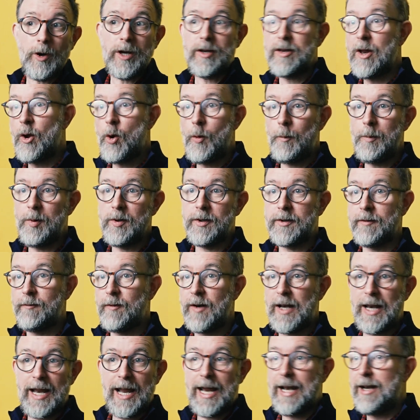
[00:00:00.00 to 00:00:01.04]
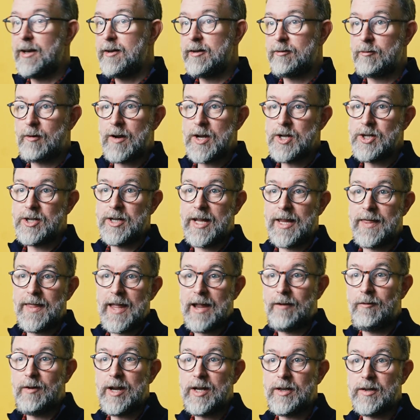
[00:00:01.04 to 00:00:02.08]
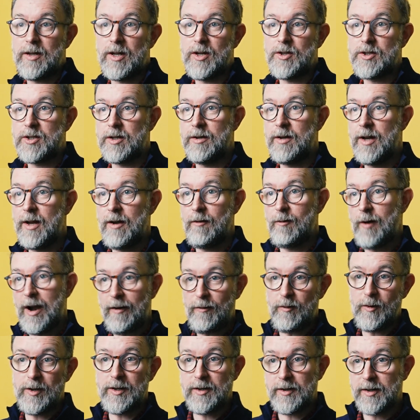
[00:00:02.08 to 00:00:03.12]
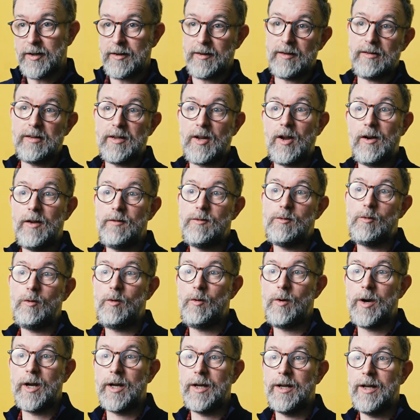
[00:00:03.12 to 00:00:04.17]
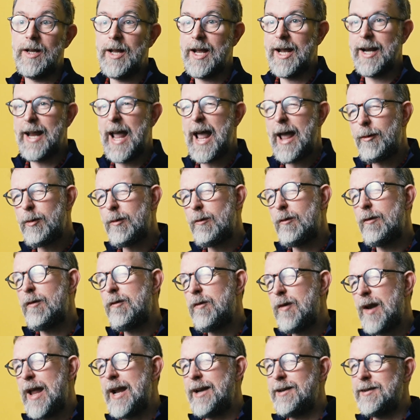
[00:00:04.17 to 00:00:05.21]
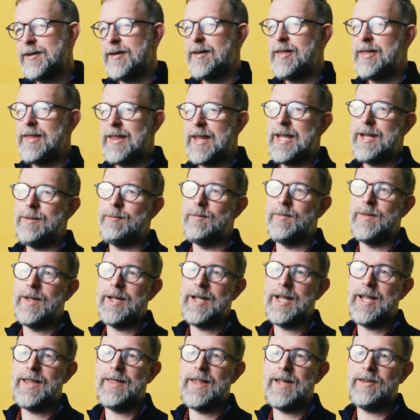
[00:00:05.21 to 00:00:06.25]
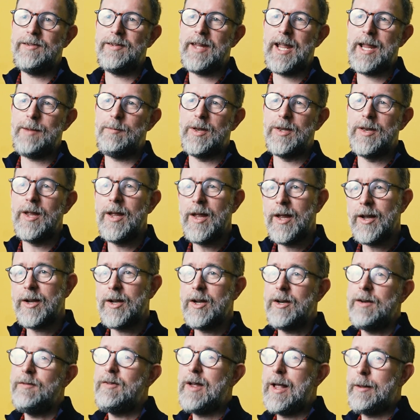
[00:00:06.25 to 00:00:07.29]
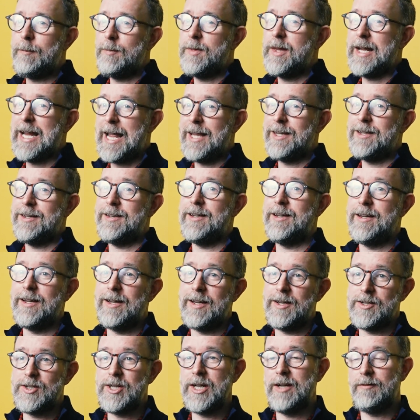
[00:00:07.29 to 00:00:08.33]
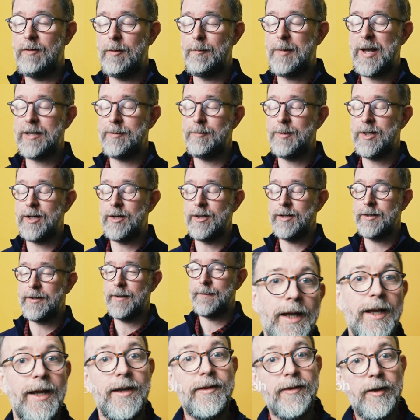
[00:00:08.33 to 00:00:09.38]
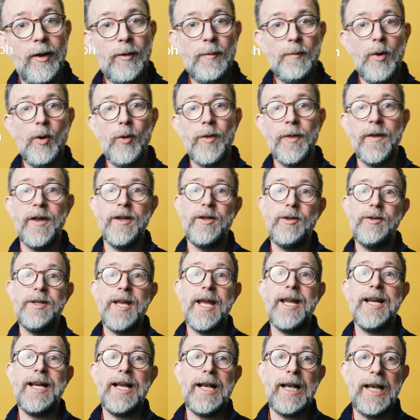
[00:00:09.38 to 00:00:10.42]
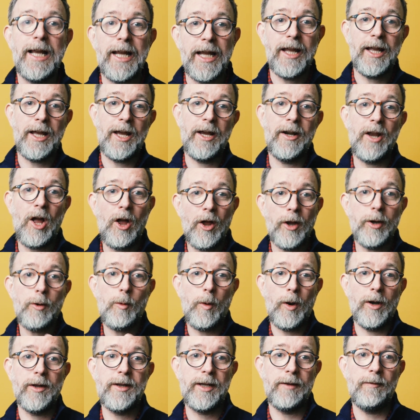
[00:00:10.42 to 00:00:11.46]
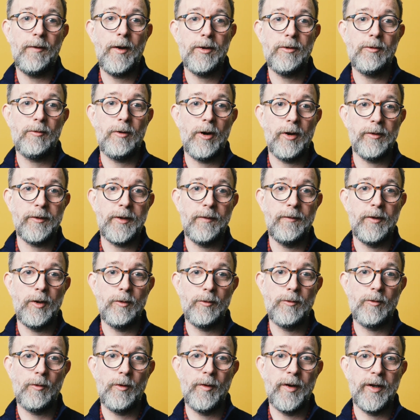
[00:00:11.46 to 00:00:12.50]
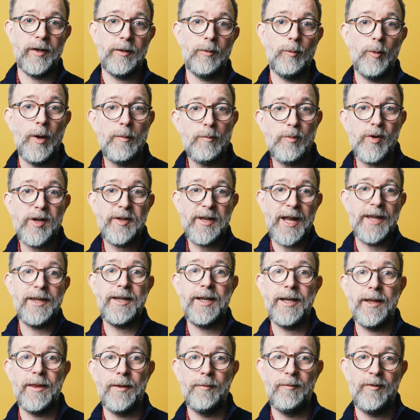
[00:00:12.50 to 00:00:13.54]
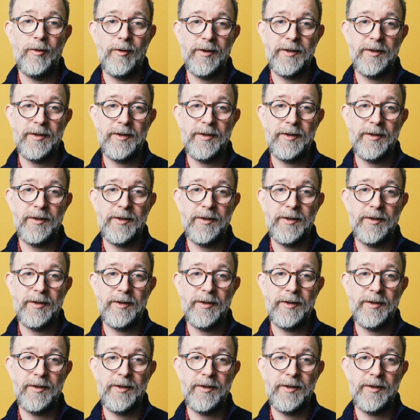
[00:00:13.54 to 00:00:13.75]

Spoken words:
examples of illustration in their research and reference to the style of drawing and how it reflects the theme in their statement could have helped the candidate achieve a better mark. It's so important that you take clear and high quality photographs of your drawings when presenting them for